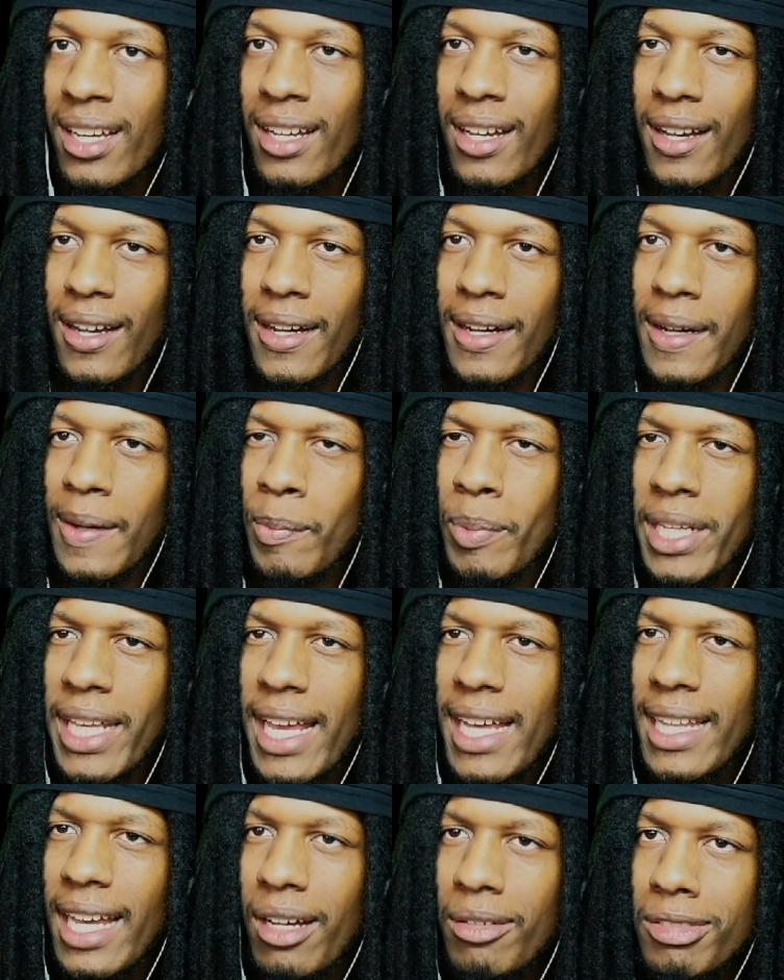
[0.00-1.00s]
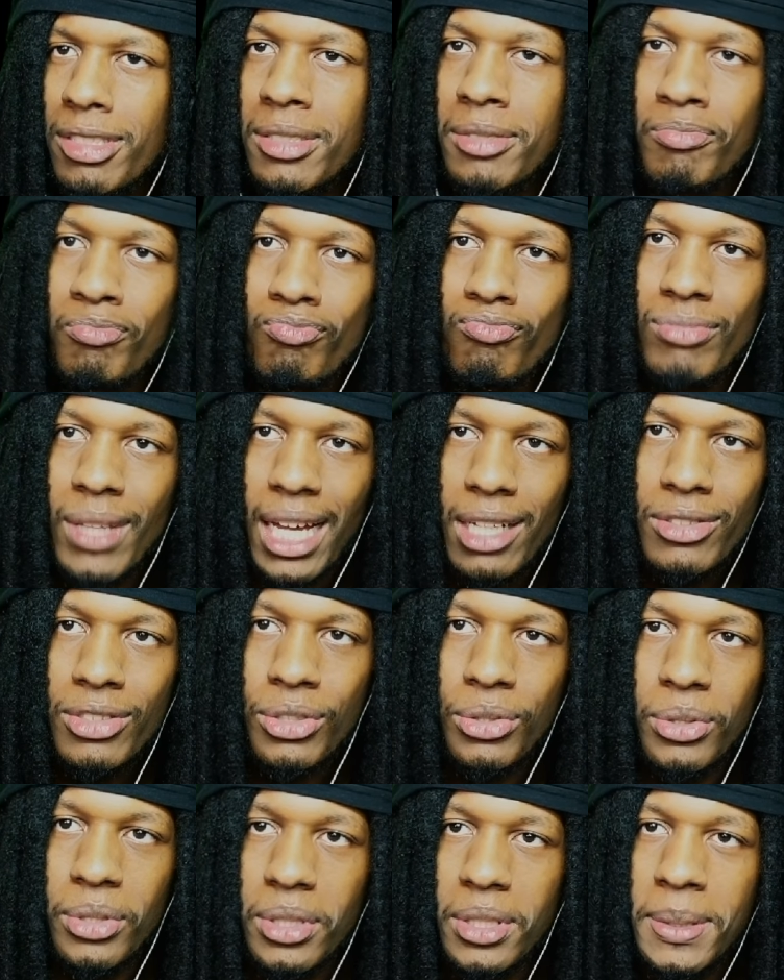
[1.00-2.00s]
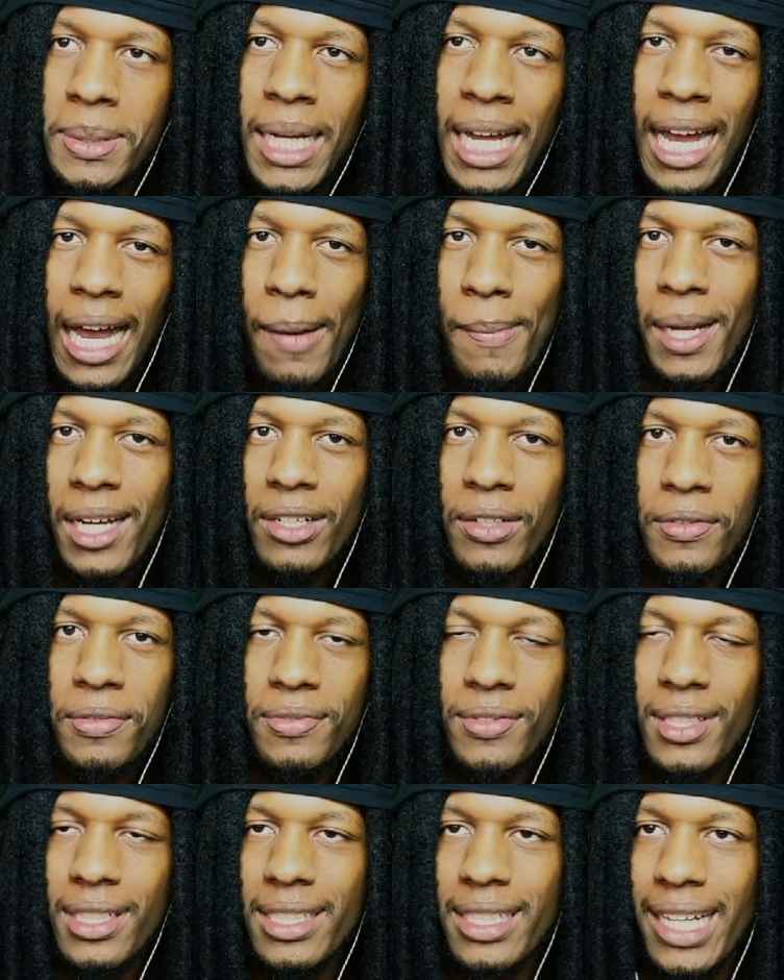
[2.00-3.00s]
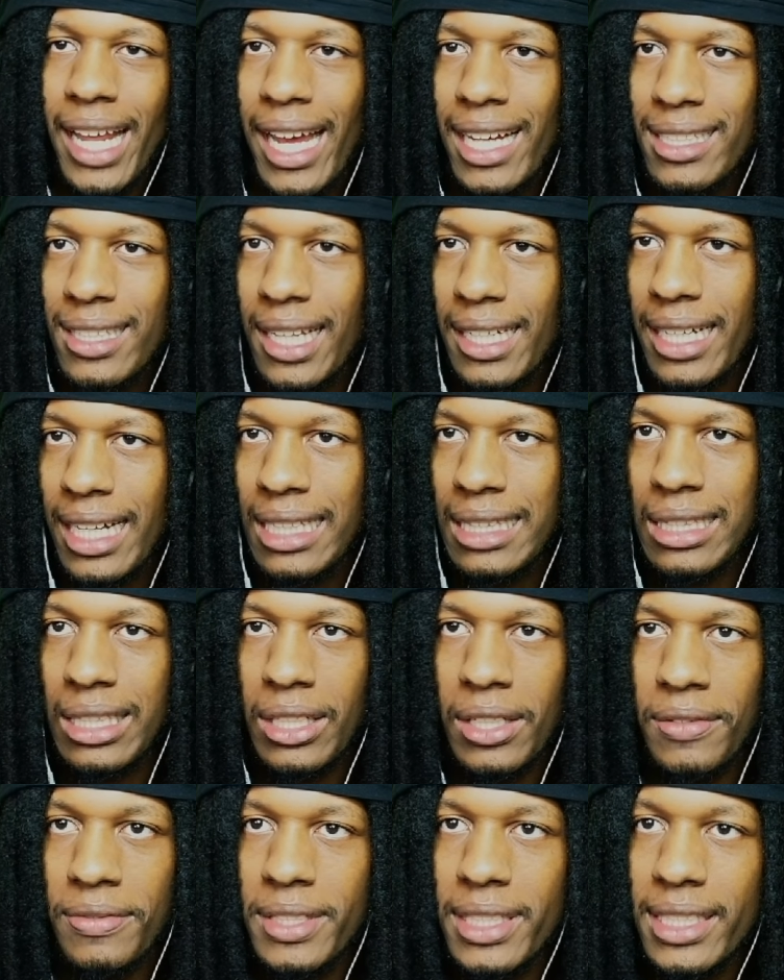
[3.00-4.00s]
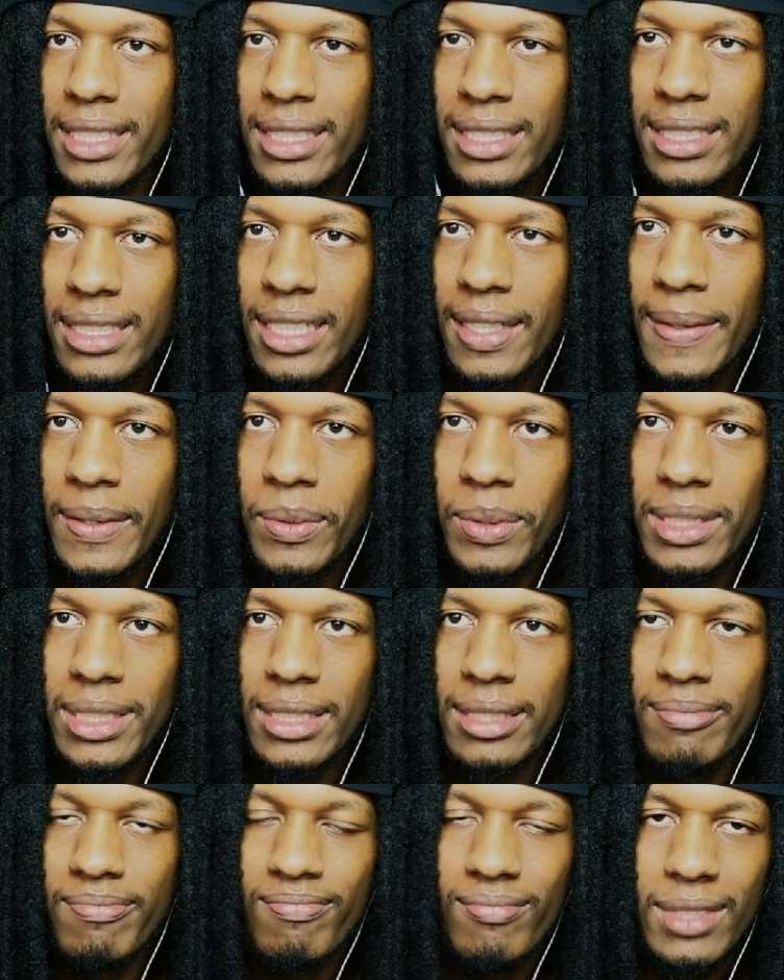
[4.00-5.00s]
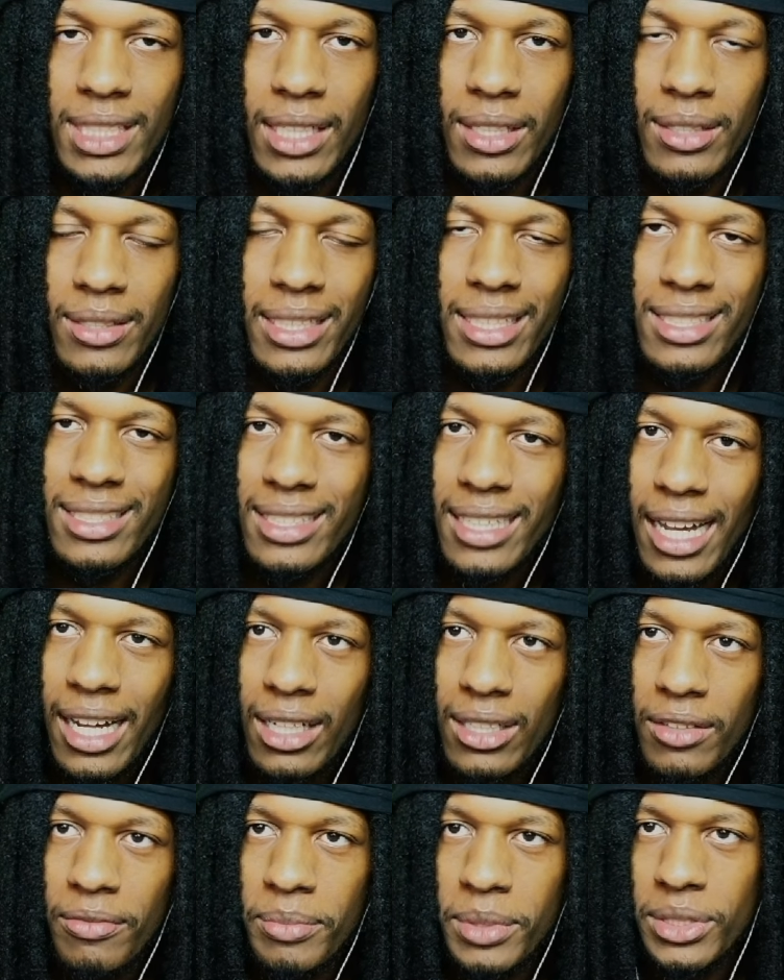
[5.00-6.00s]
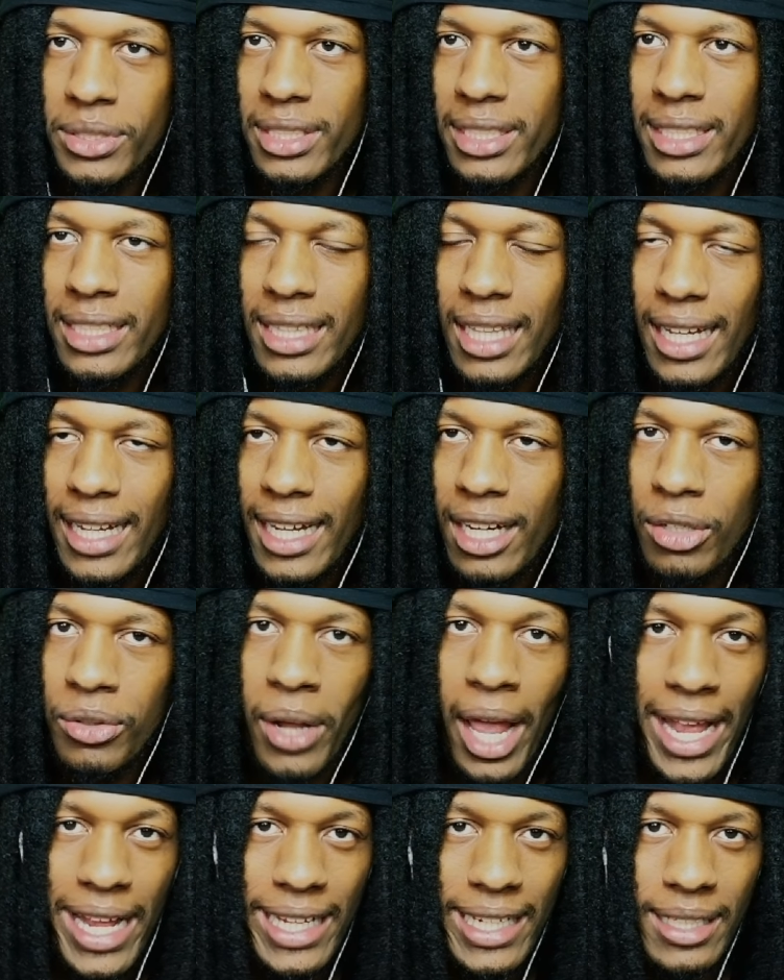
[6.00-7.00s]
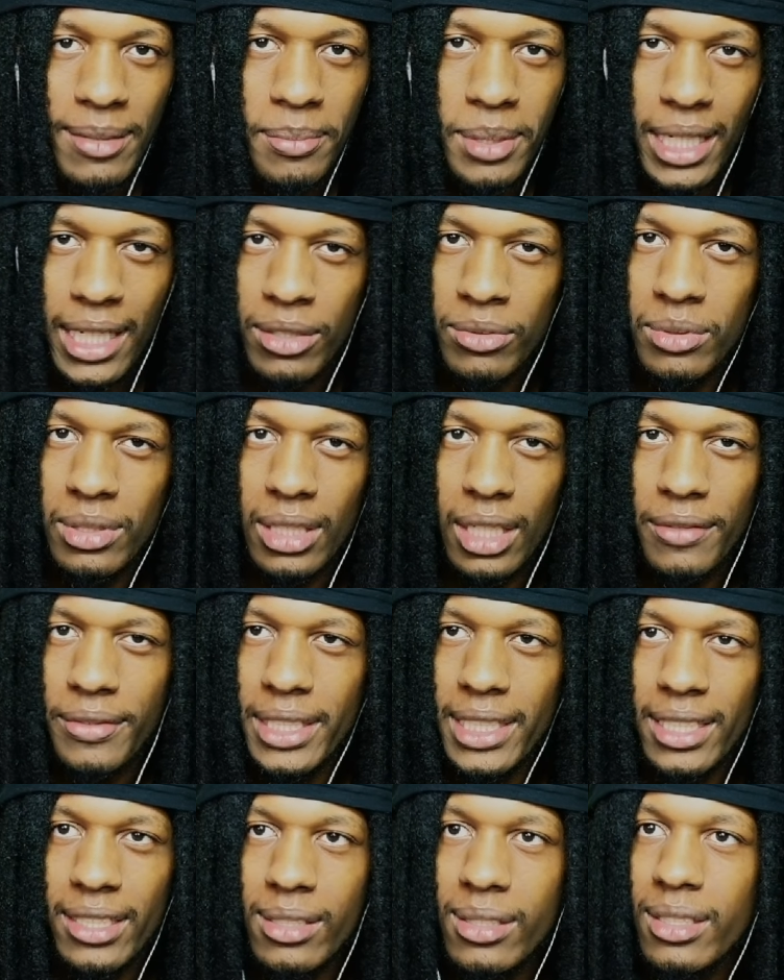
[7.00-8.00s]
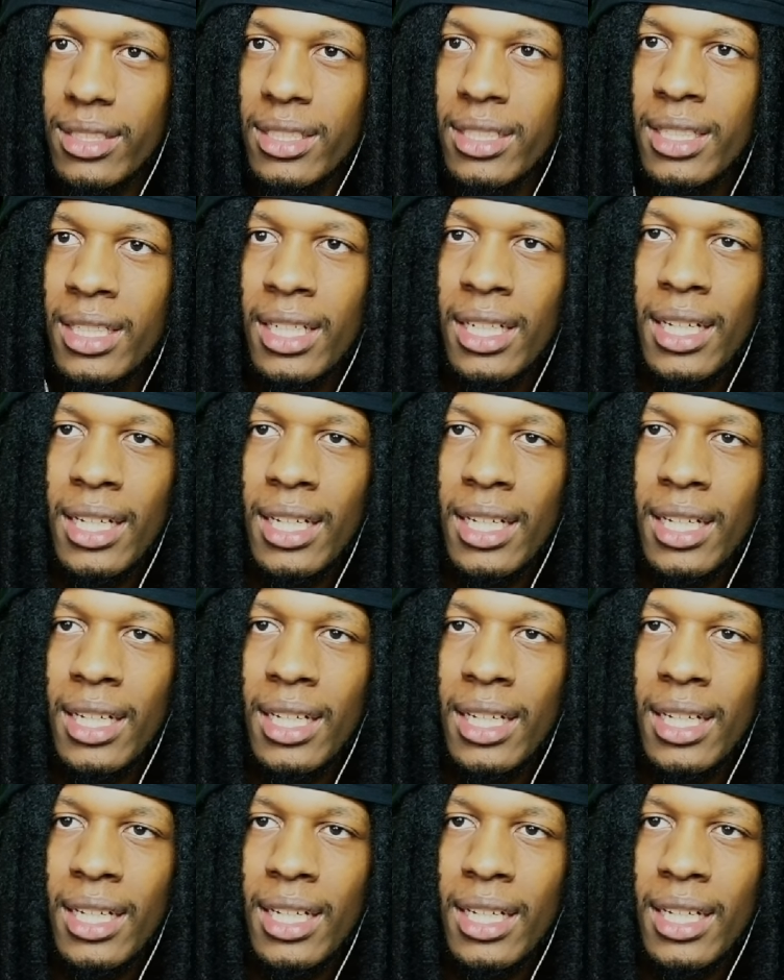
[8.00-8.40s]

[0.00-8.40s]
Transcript: Uh, but yeah, that was that was cool. I'm not gonna front and act like I loved it. You know, it wasn't, you know, this style of music, like I don't hate it, but I don't love it either.